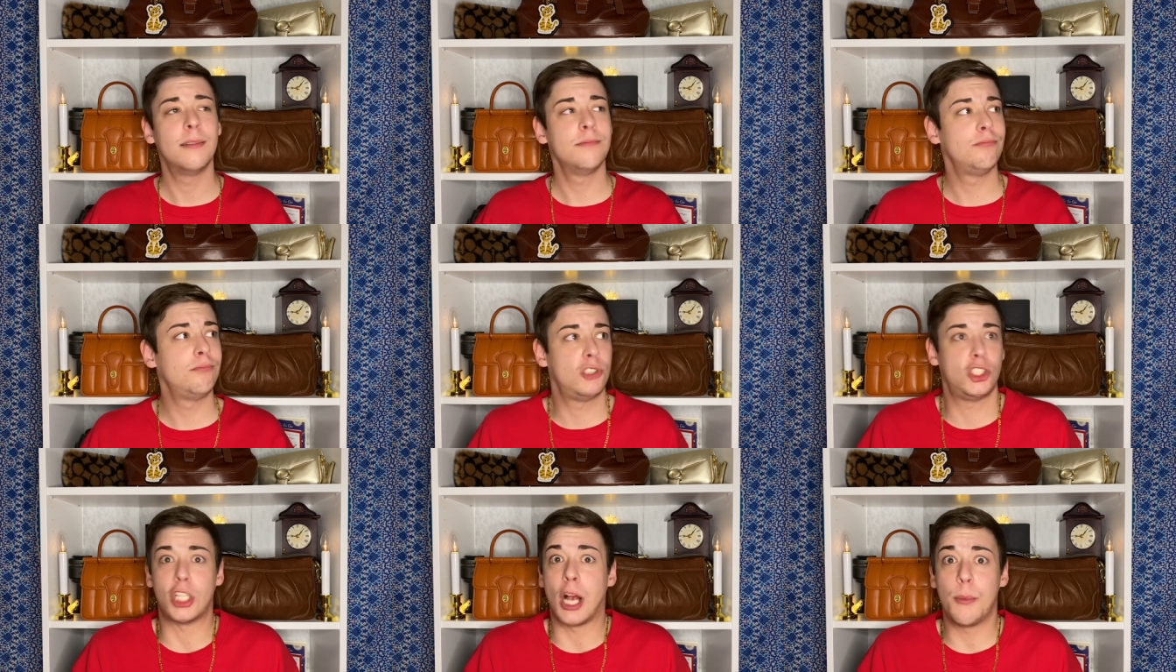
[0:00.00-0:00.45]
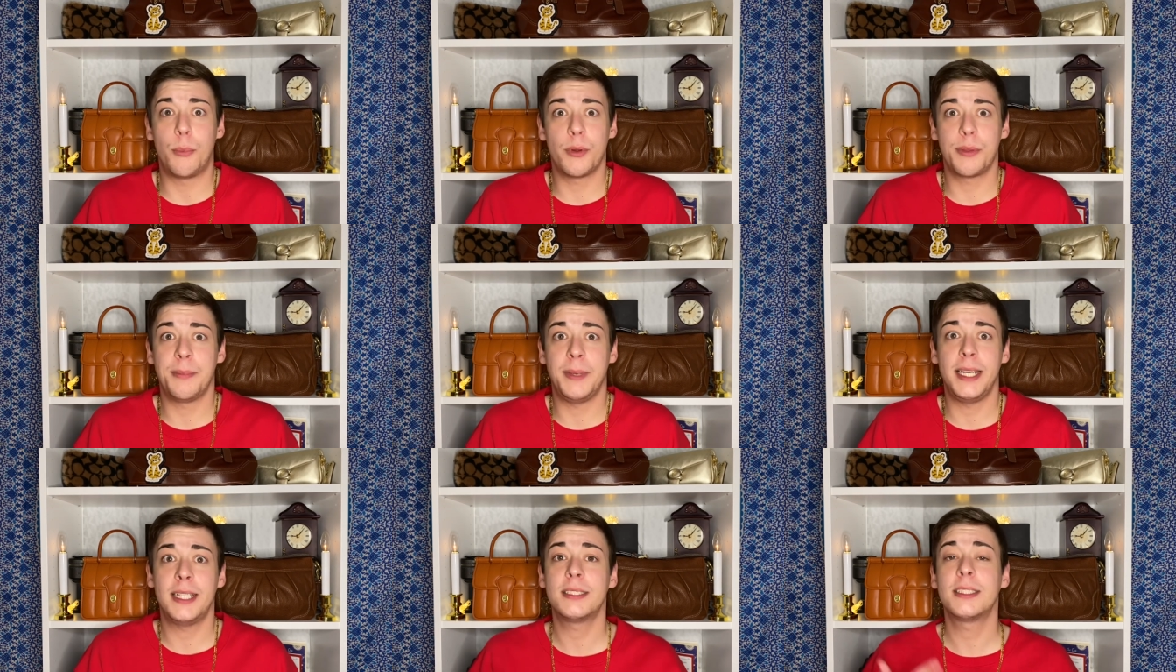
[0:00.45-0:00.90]
shop with
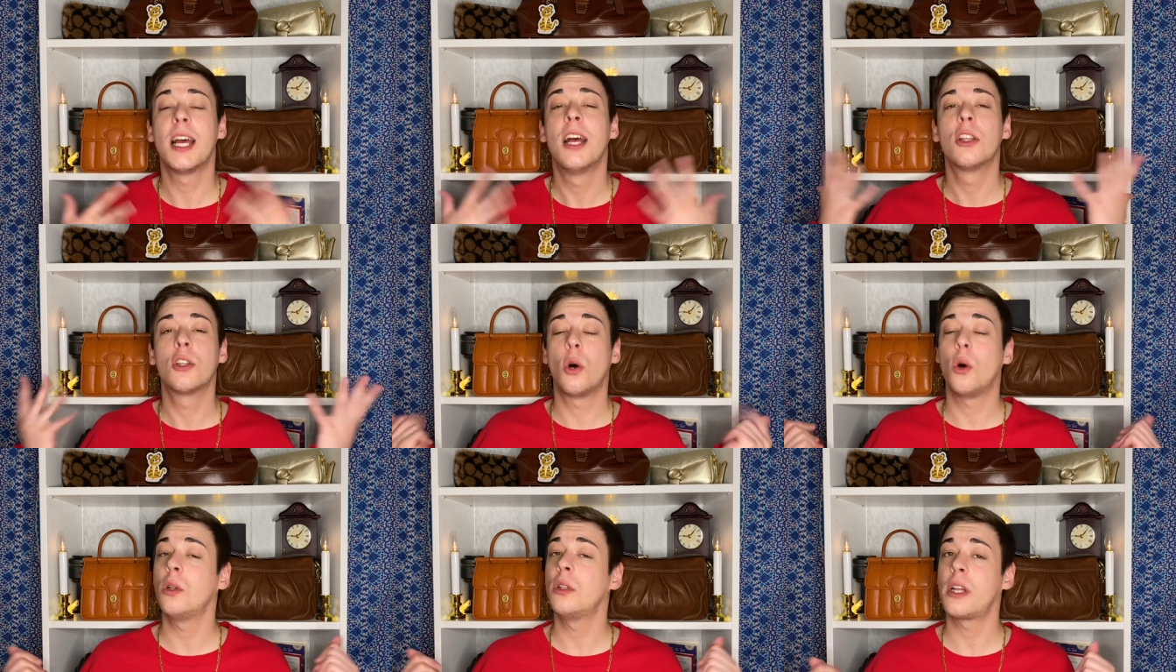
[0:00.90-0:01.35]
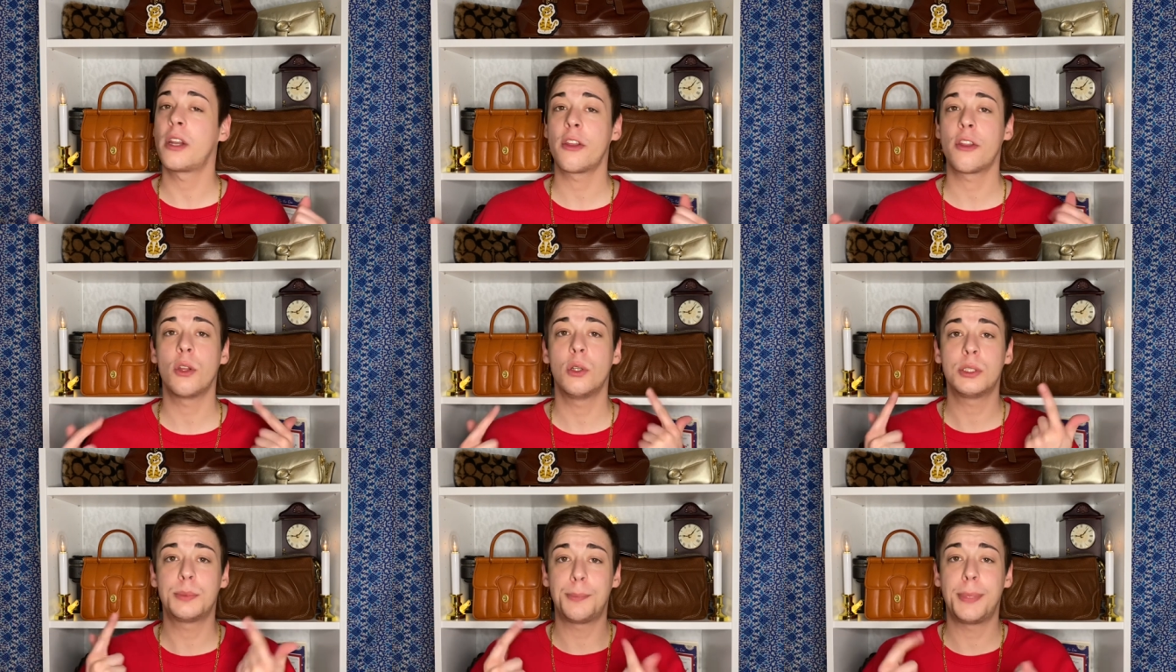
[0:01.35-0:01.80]
me's, the whole lot of
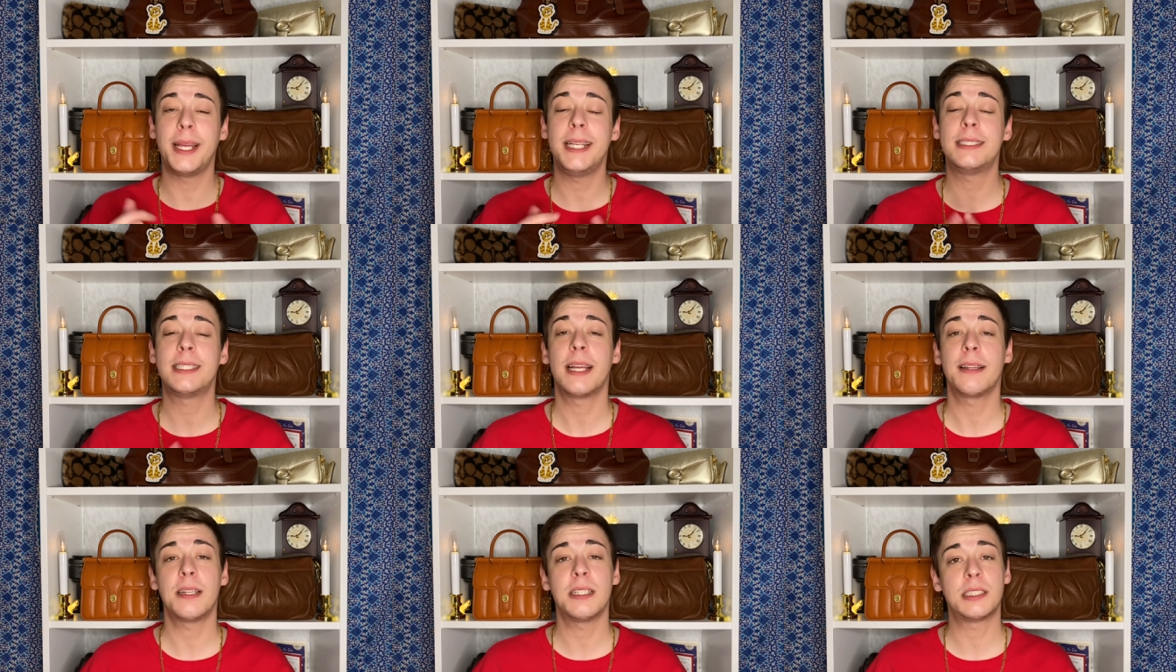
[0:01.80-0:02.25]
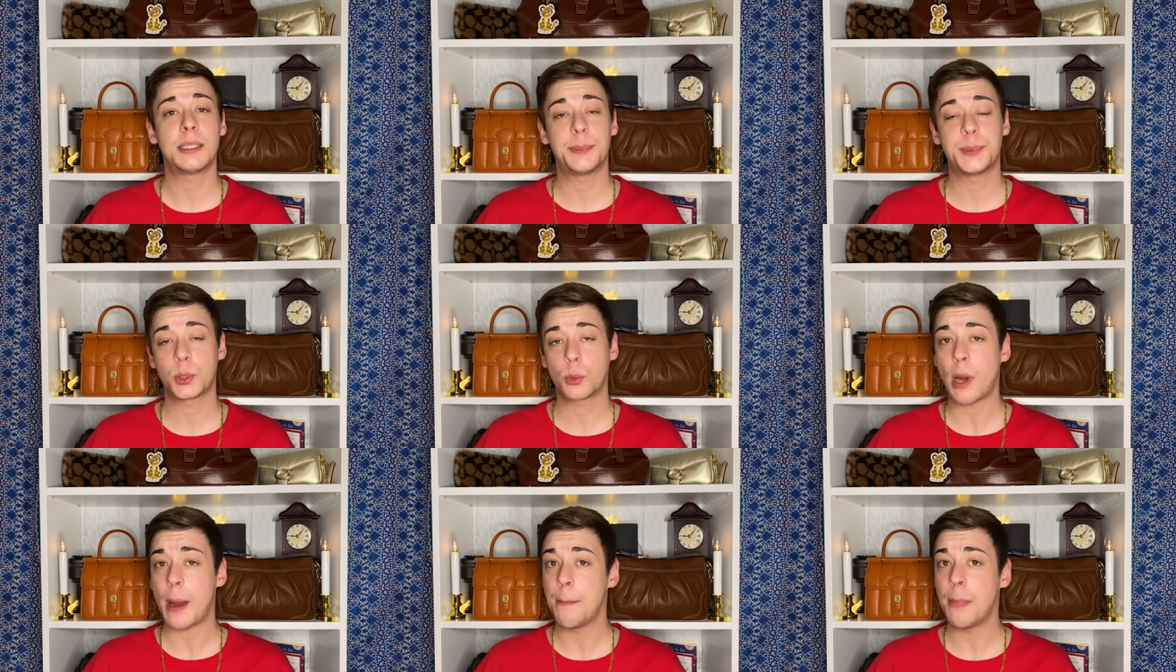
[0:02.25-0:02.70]
those, please hit the
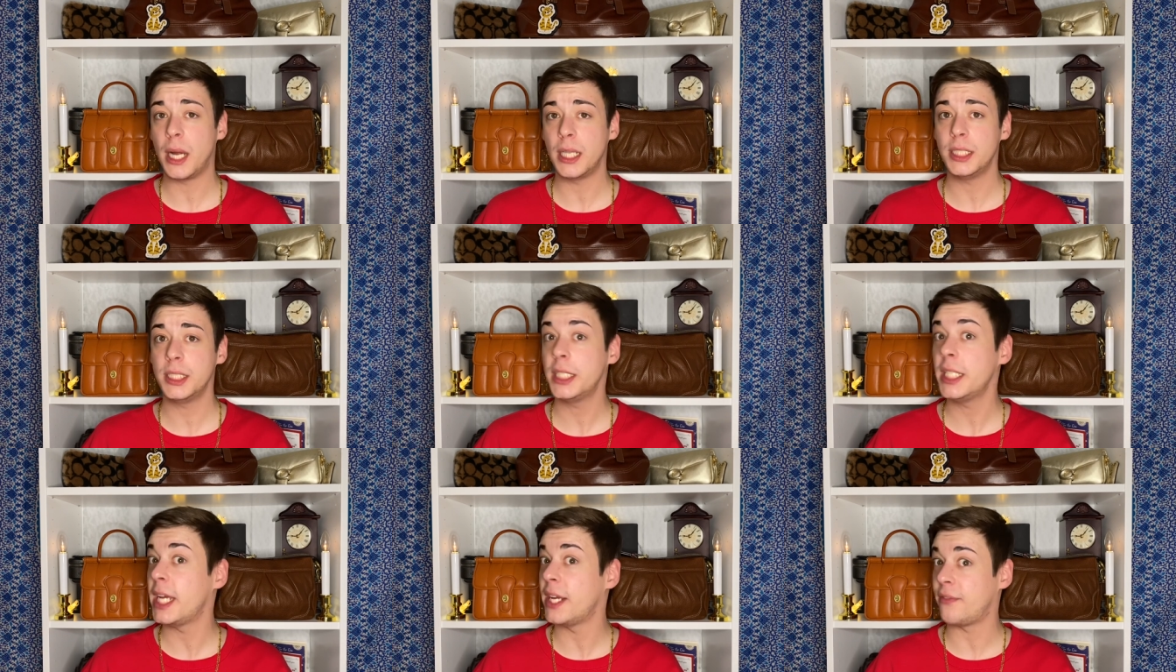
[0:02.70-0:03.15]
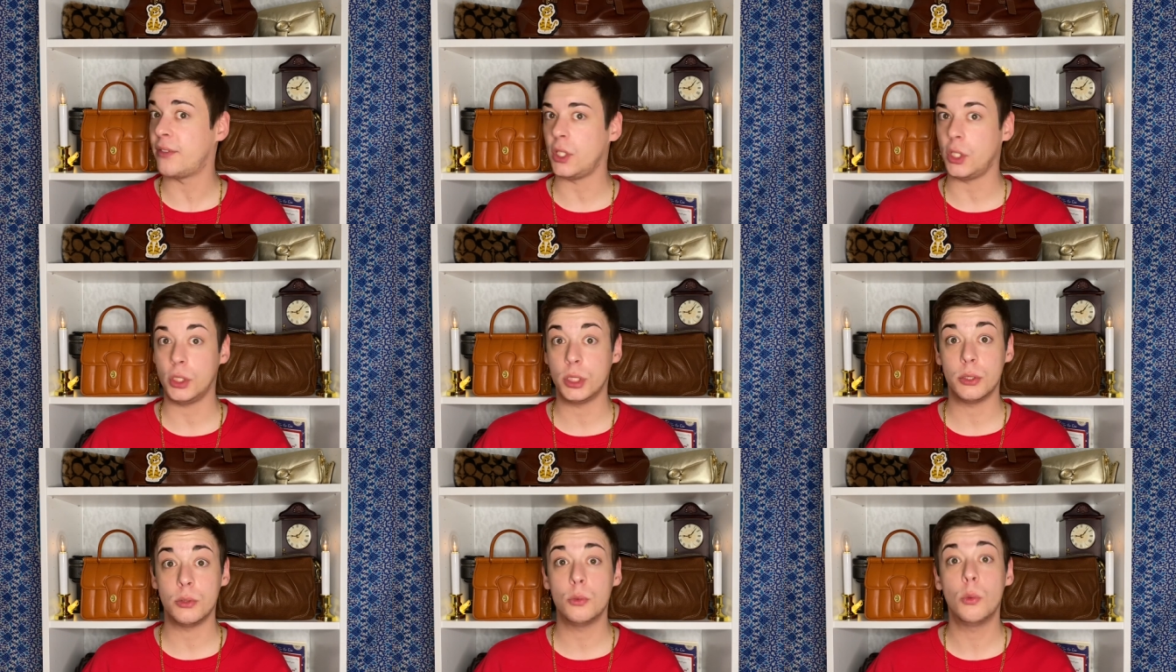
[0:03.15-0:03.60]
subscribe button if
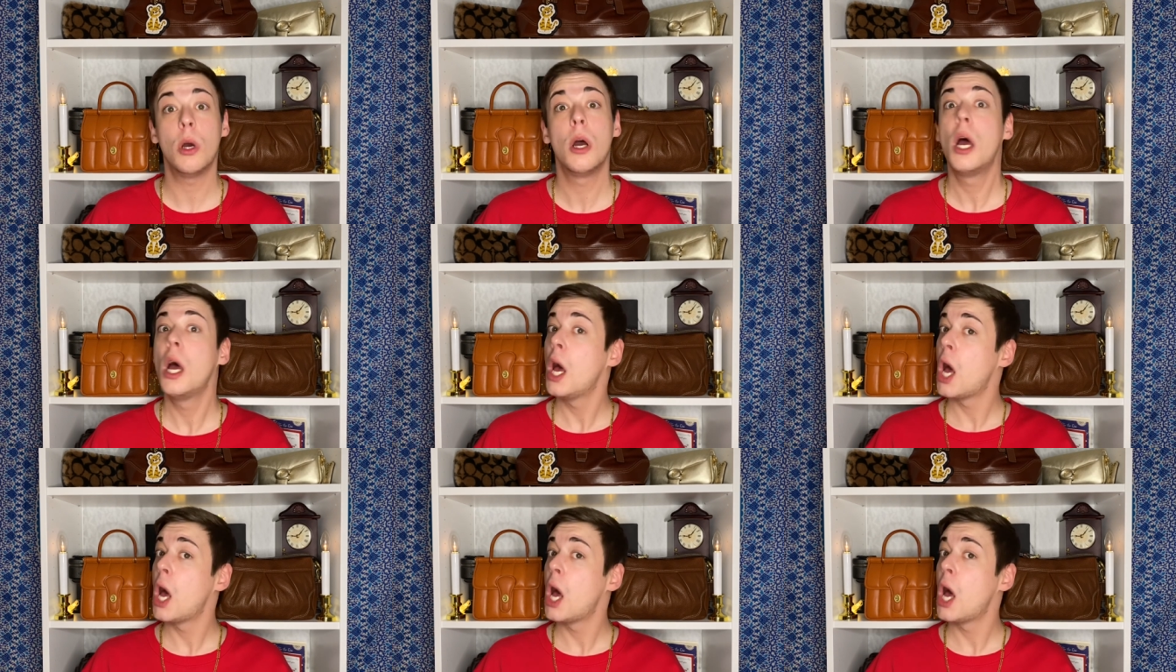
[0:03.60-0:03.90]
you